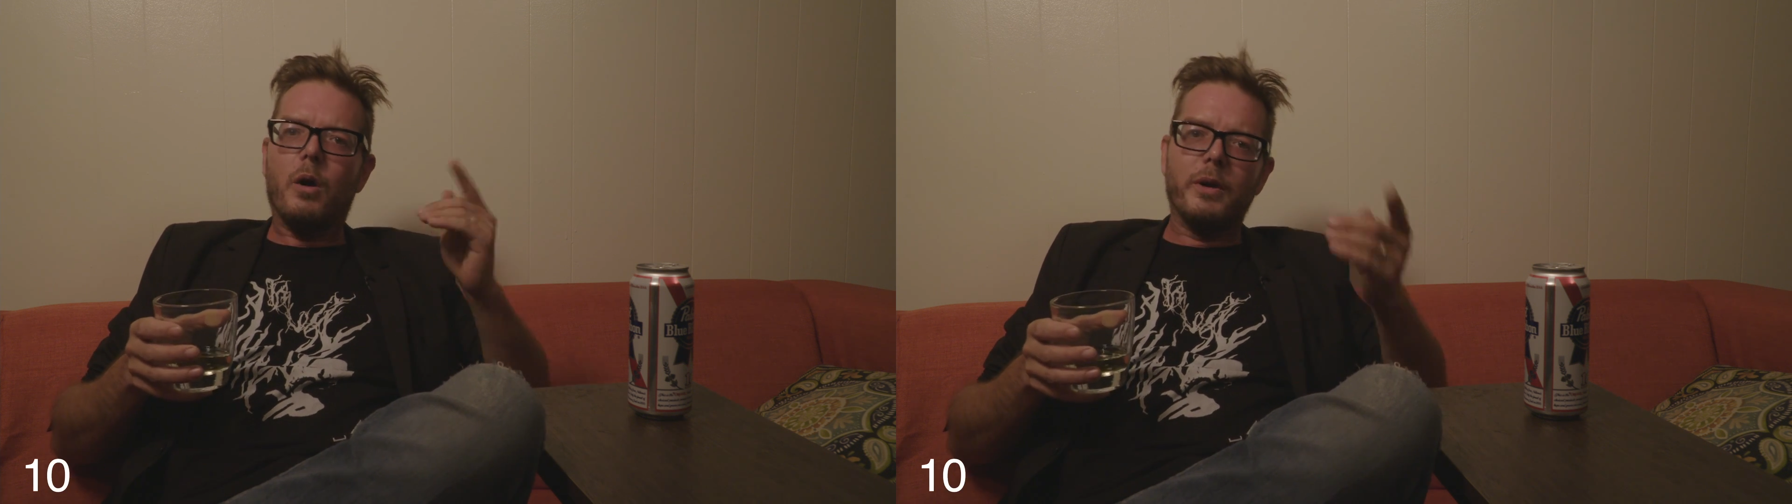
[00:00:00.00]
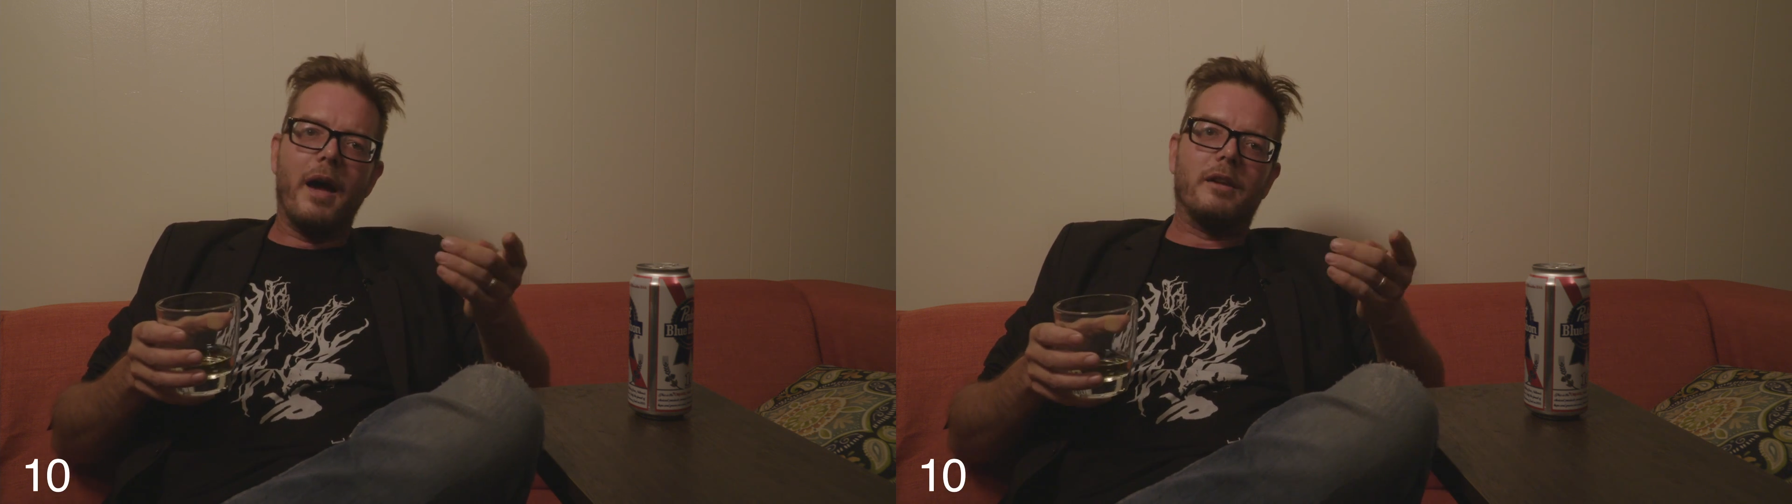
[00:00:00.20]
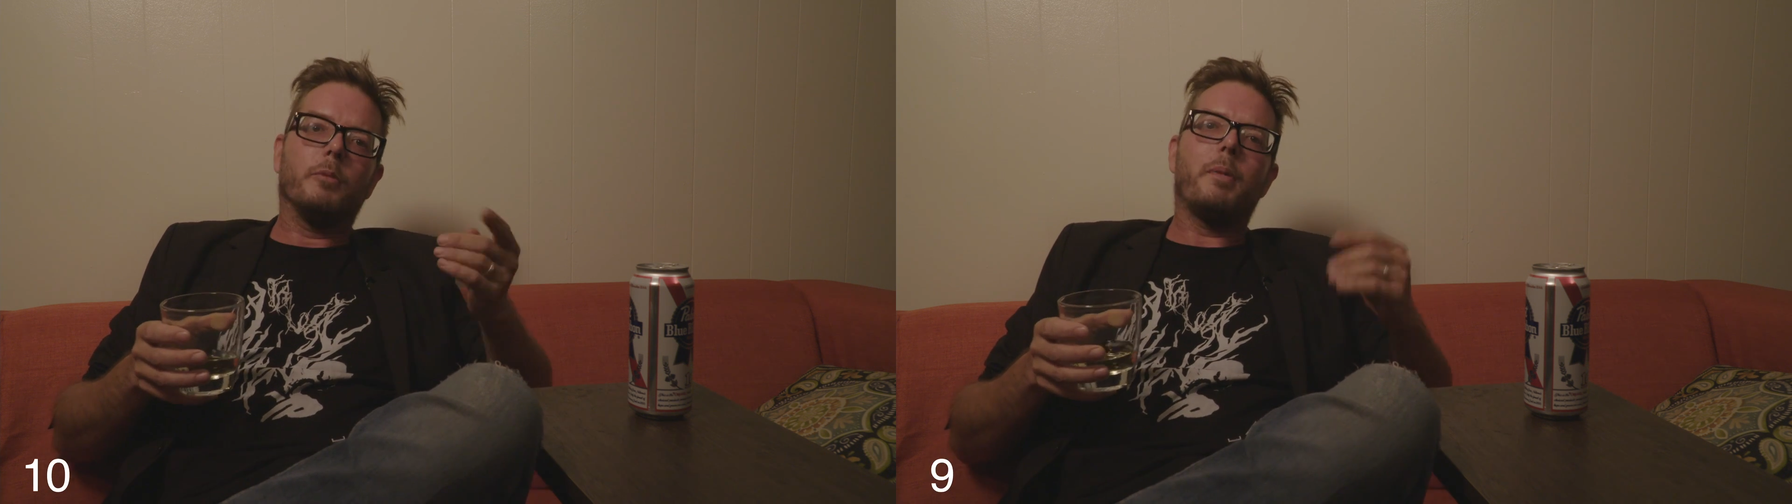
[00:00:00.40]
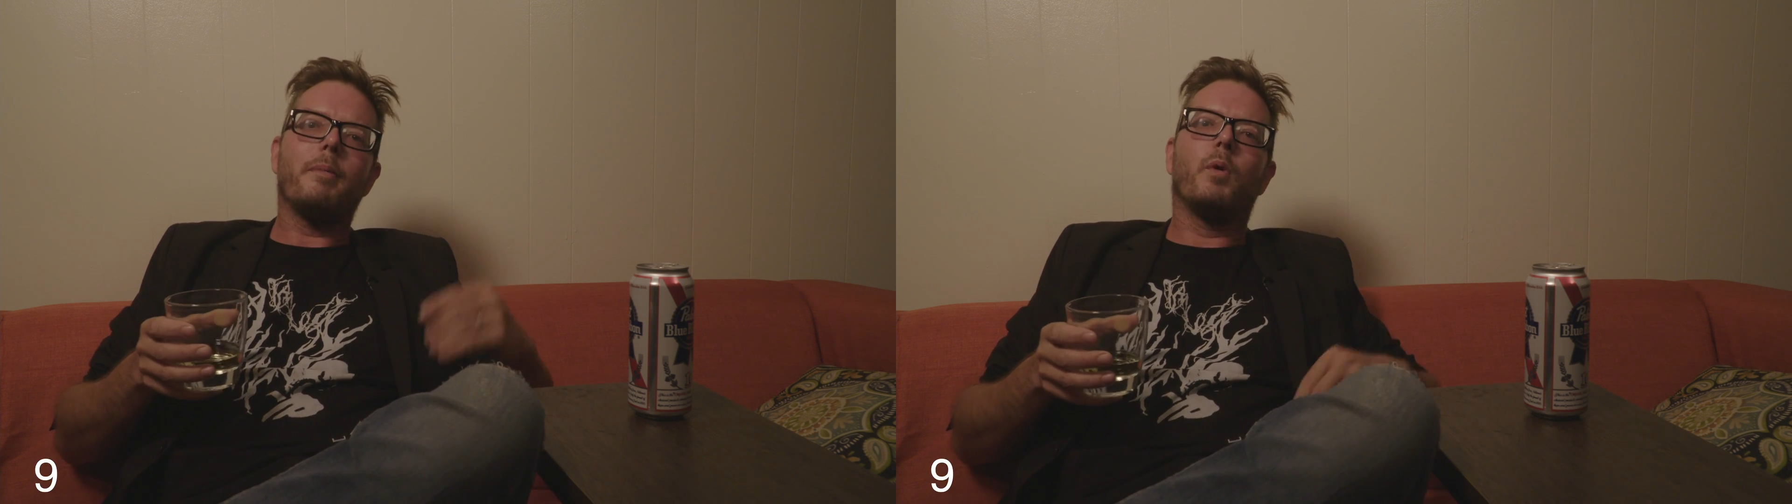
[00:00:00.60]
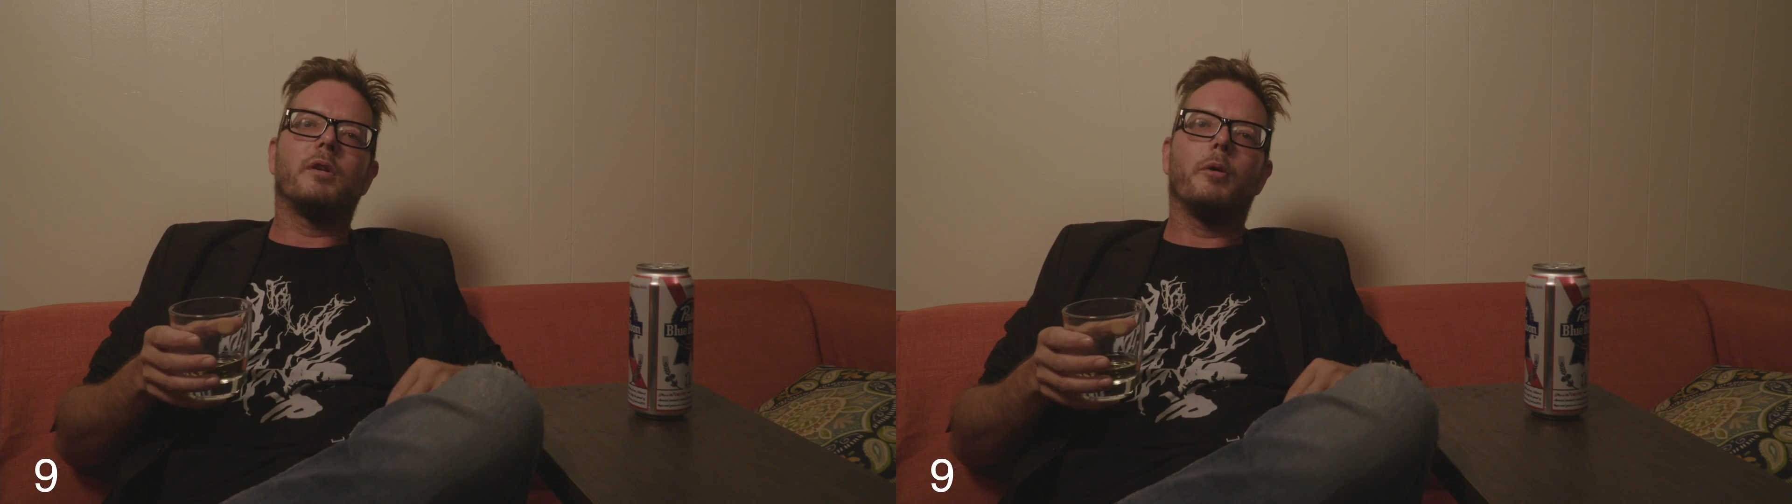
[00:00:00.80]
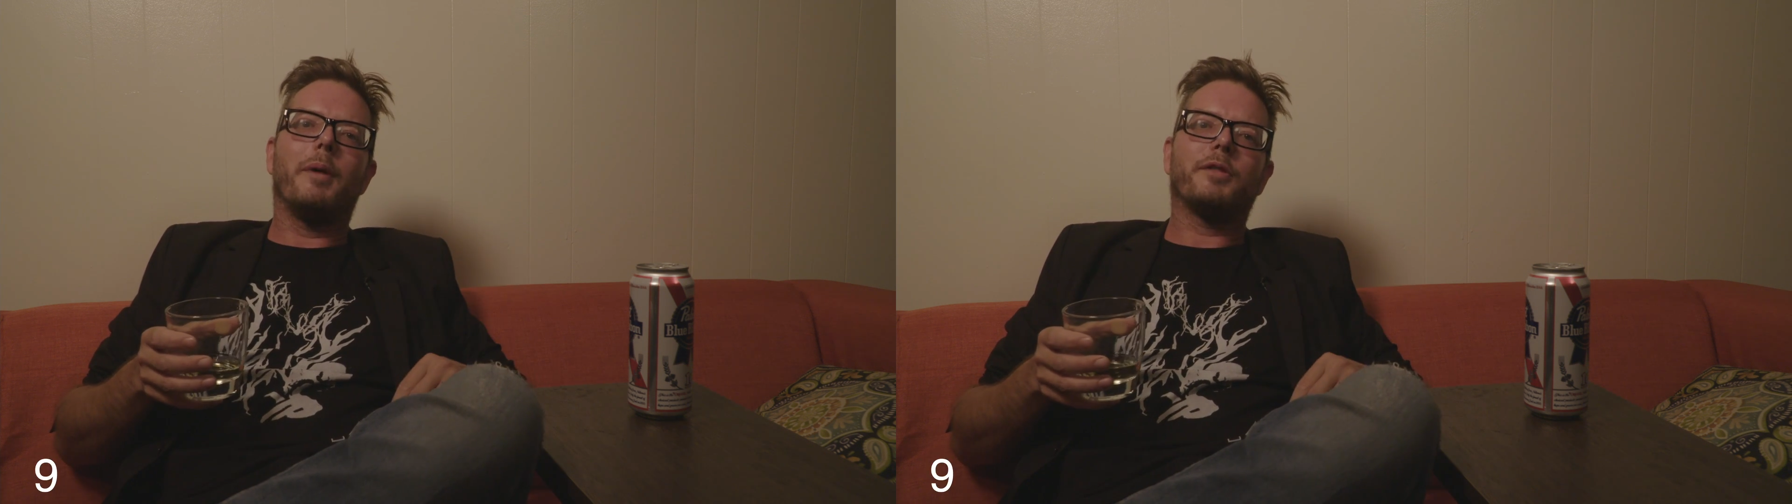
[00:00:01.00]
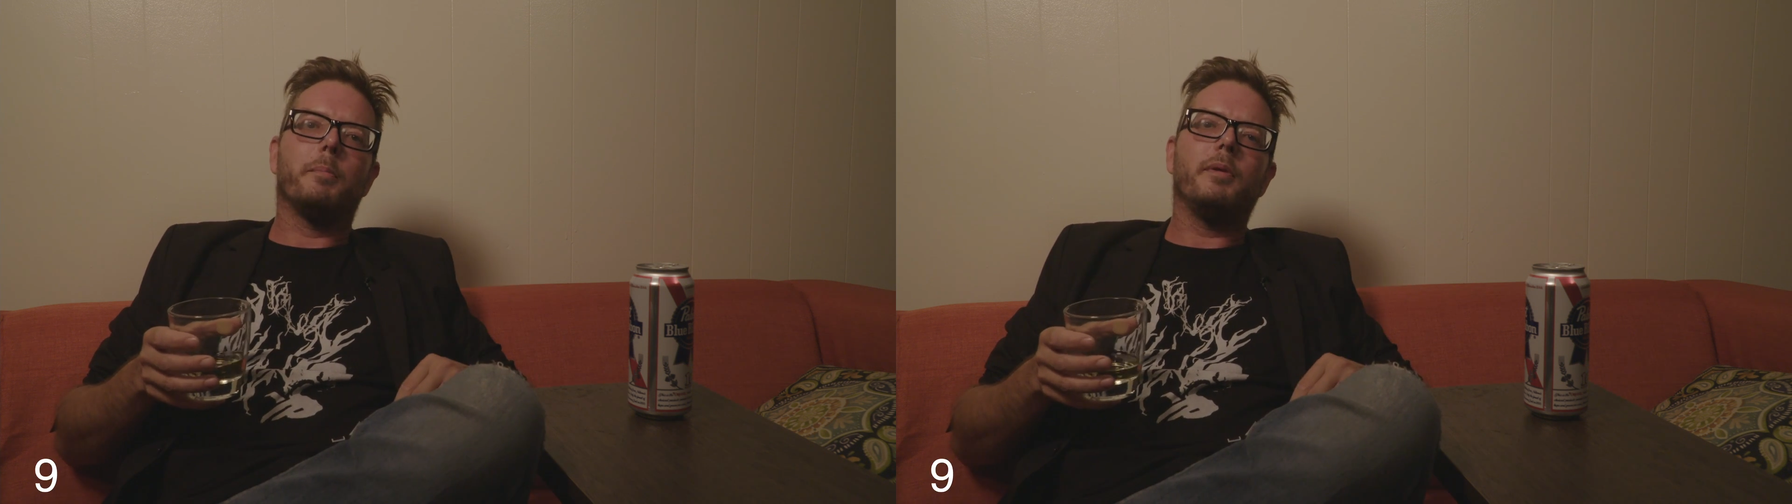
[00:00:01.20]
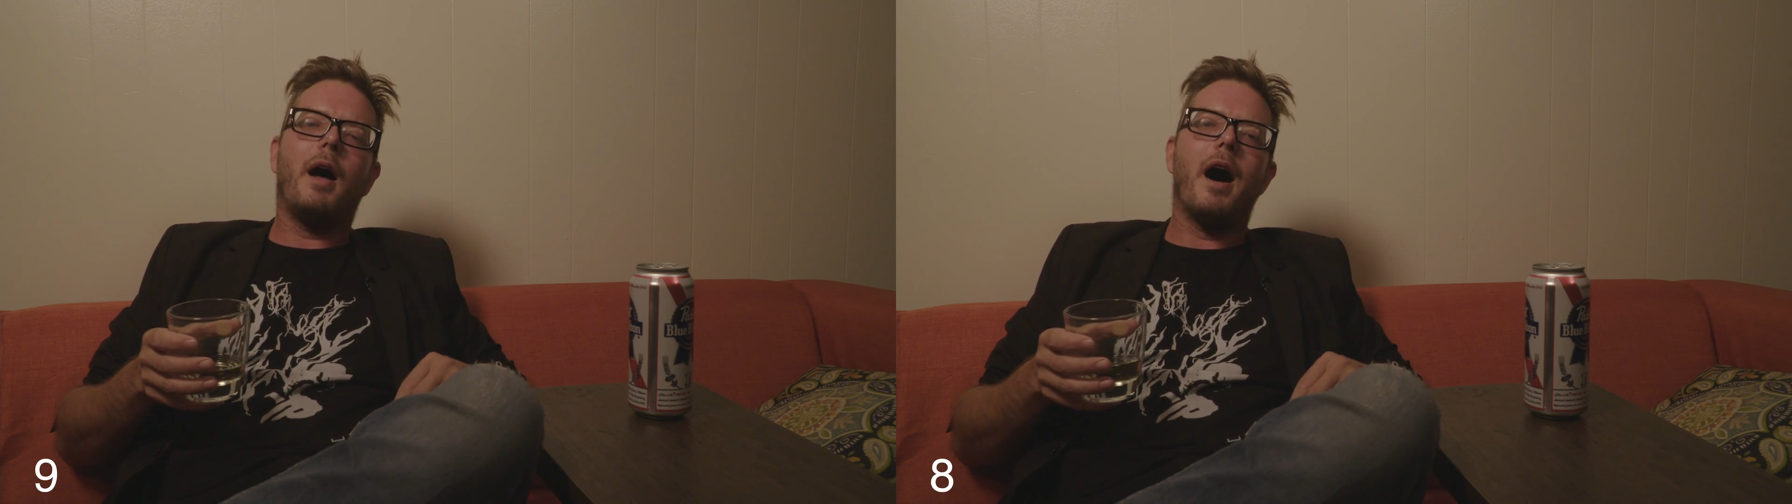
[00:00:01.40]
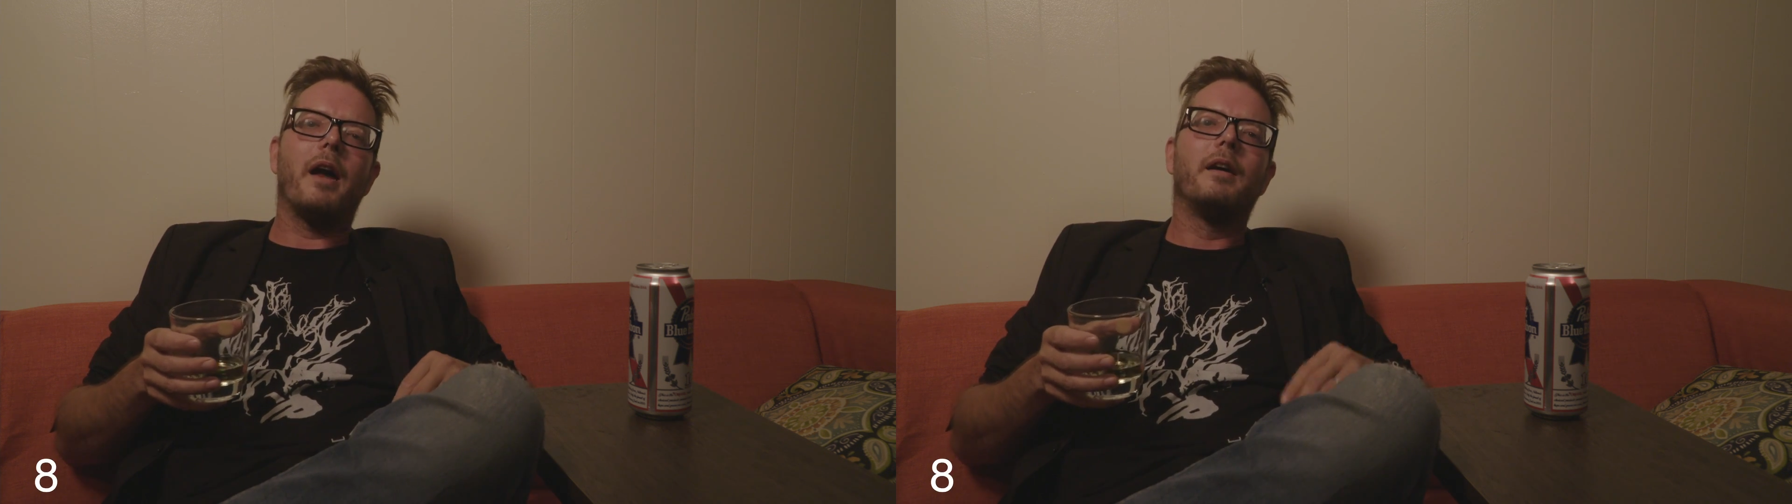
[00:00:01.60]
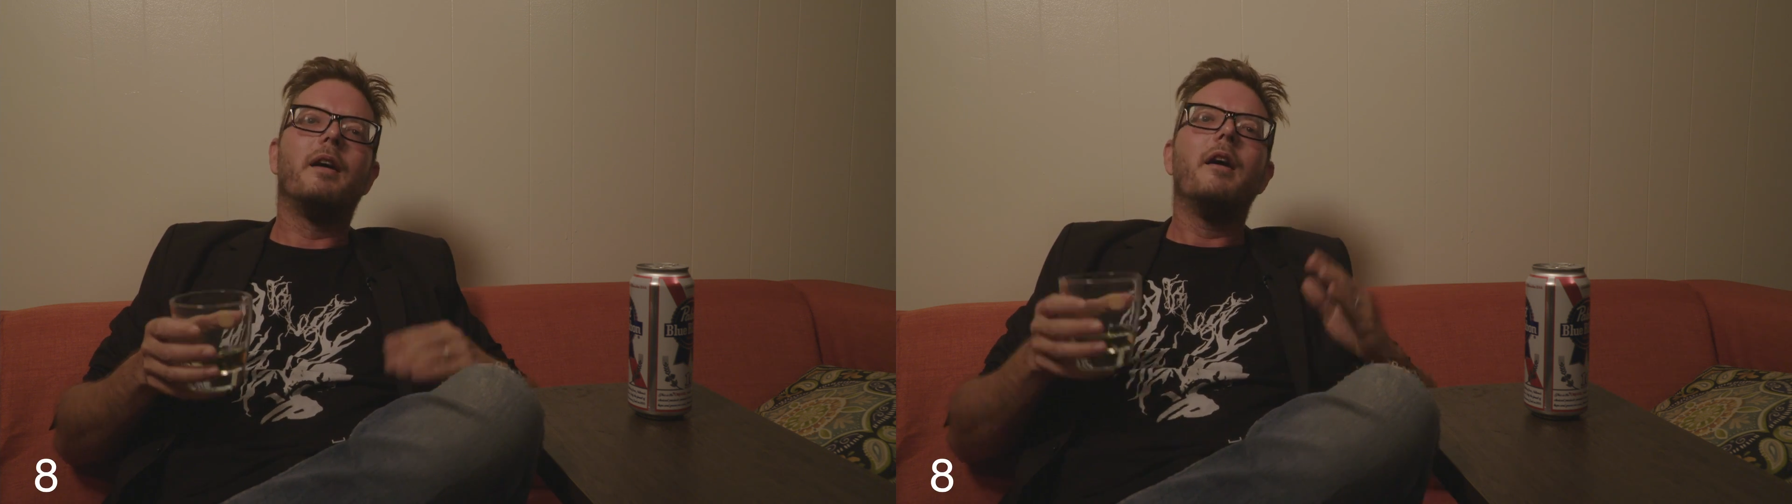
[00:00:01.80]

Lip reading: Oh yeah, you'll probably want to know about the plot.